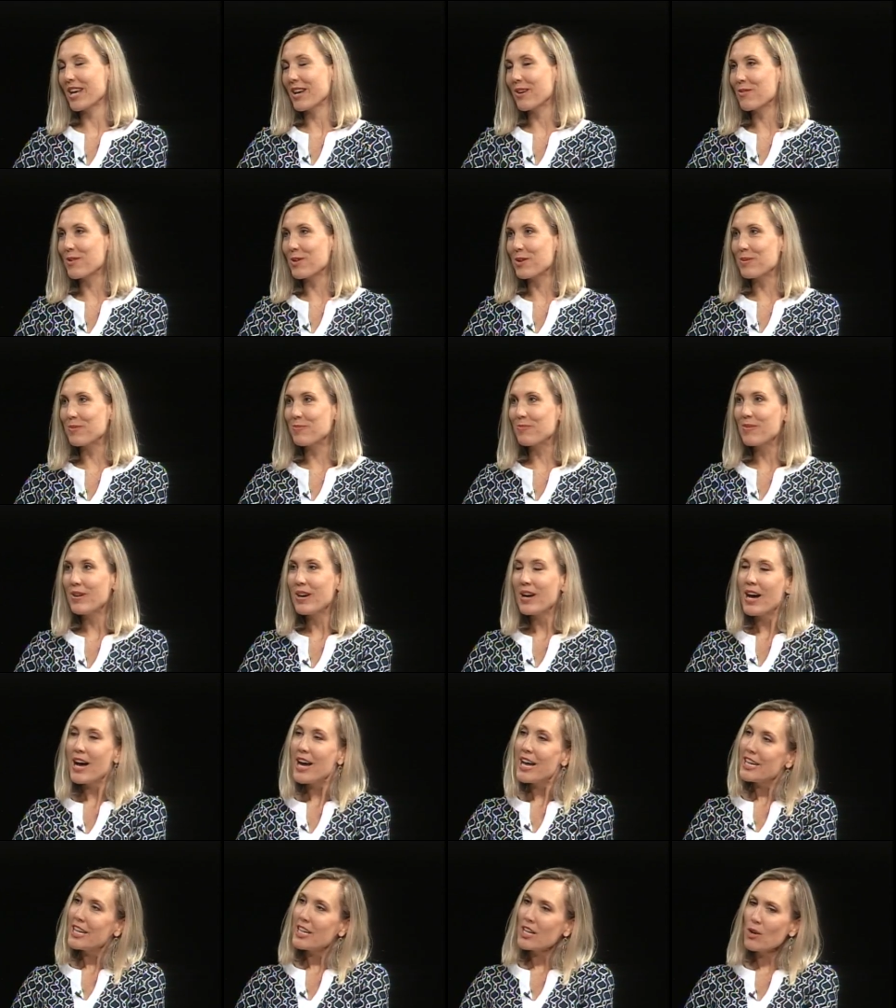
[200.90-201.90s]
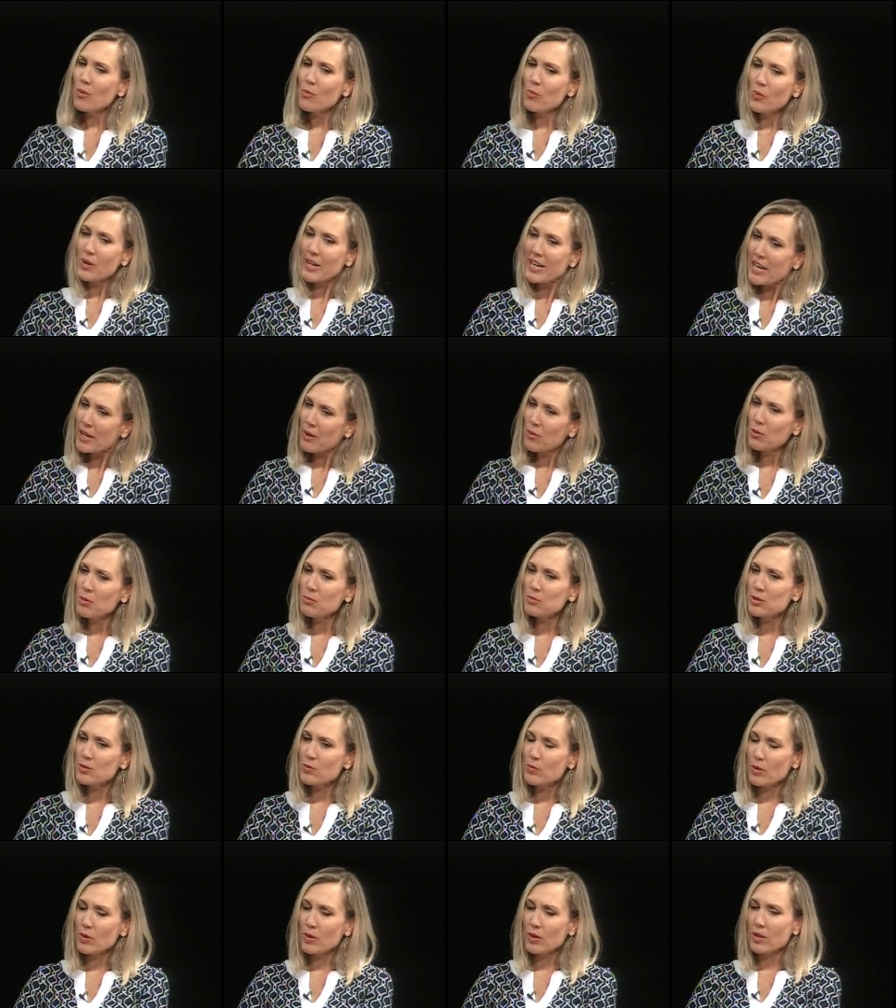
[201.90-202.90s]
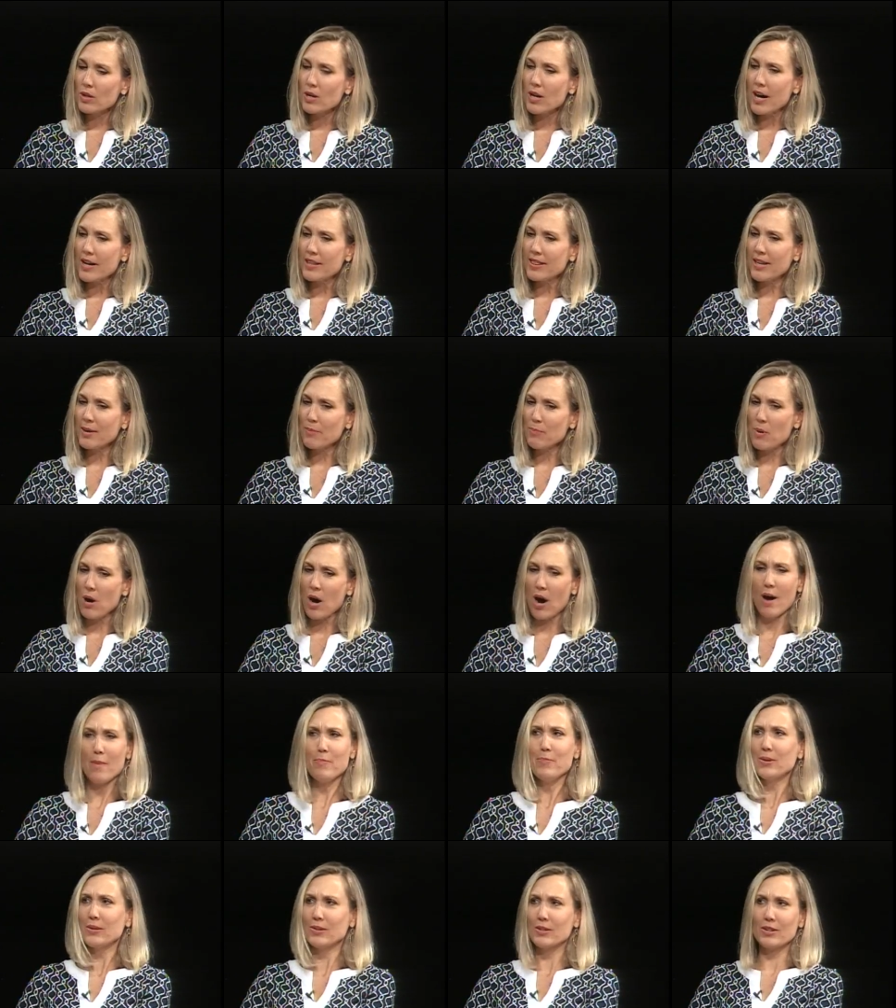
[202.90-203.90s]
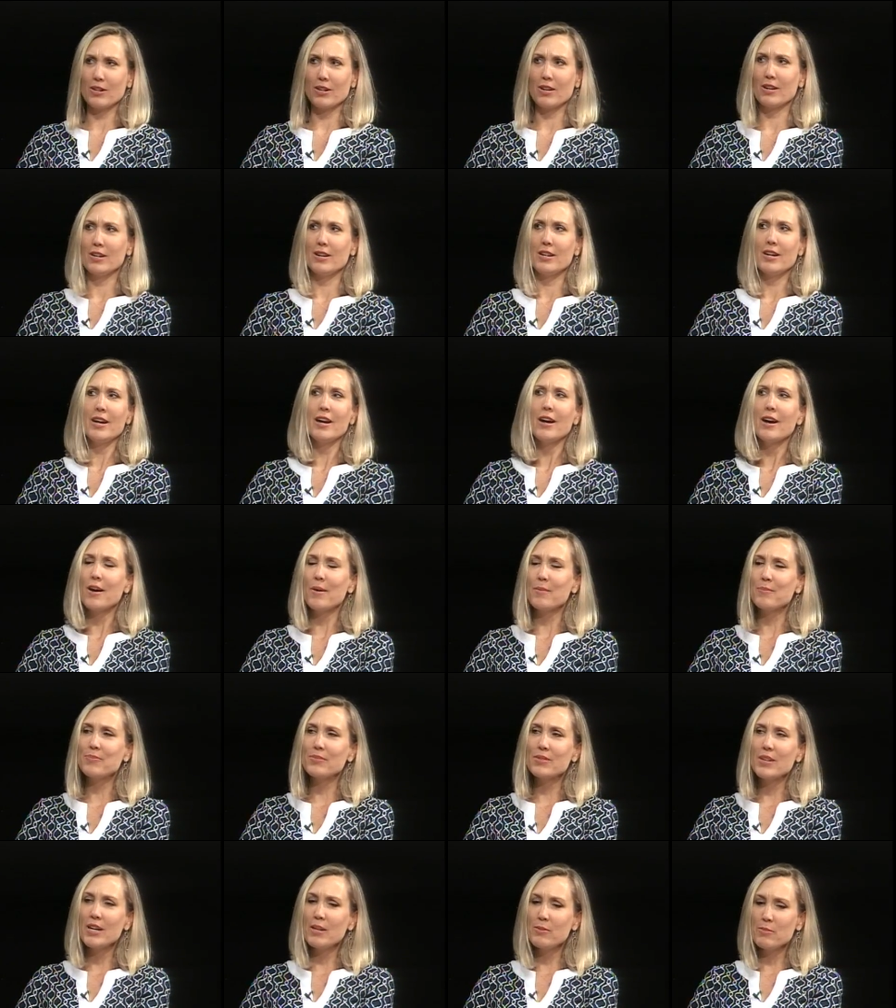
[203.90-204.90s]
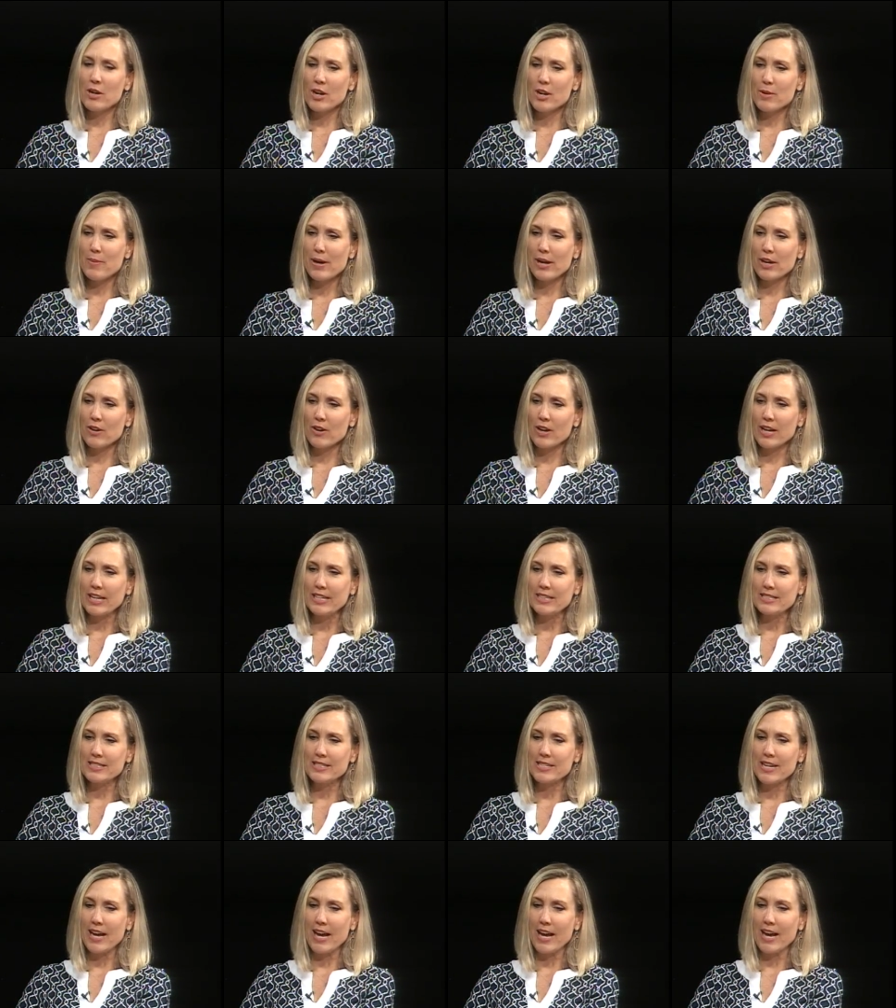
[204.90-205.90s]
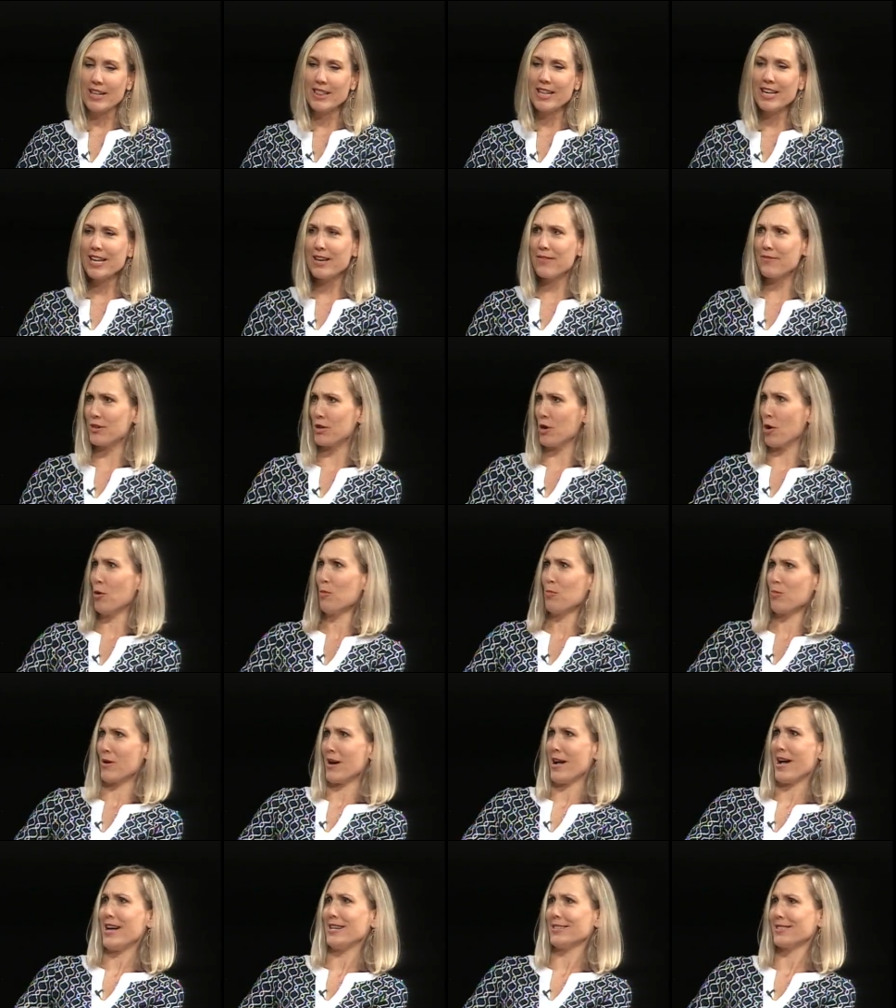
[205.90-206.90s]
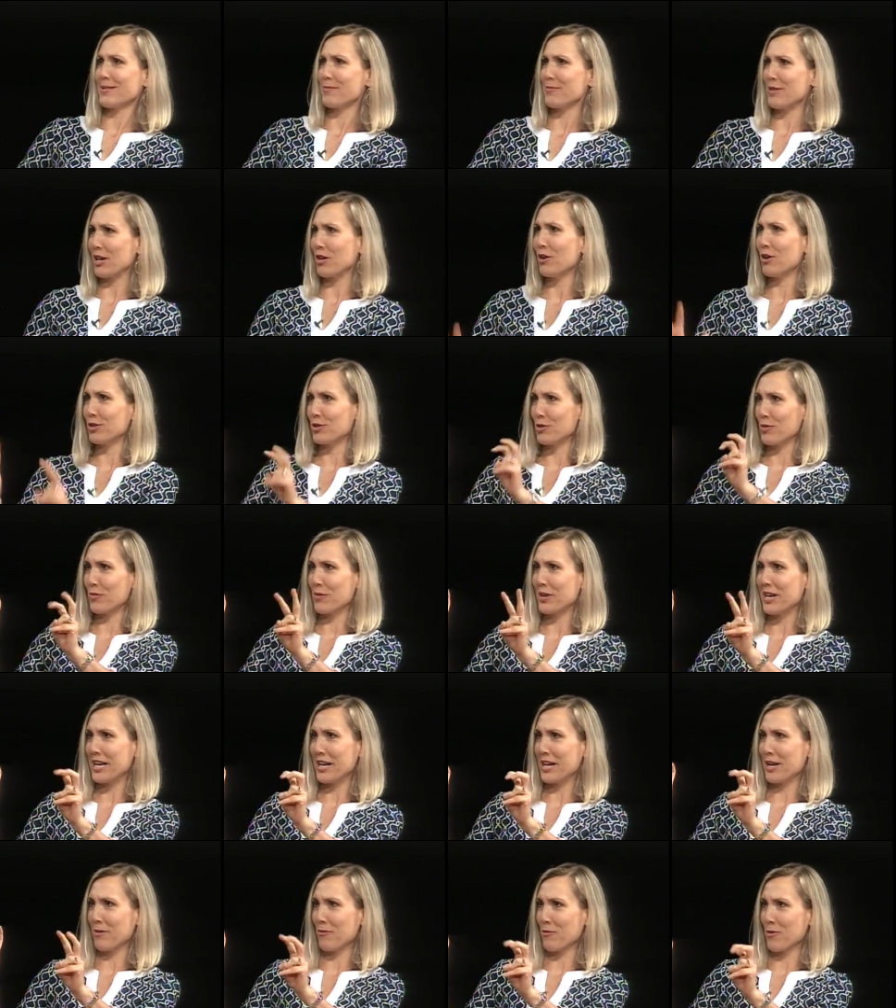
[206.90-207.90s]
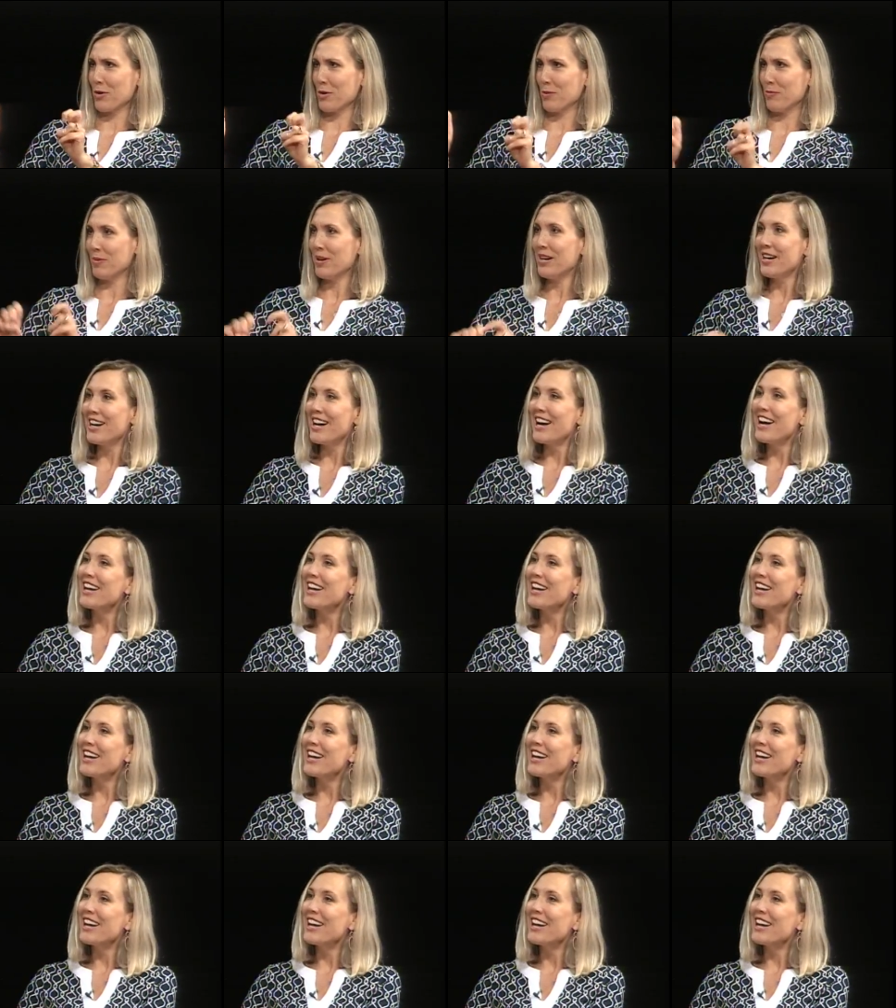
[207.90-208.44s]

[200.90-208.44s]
room. Reading rooms were, I think, popular in Mary Baker Eddy's day. I think even Oprah has something called a reading room.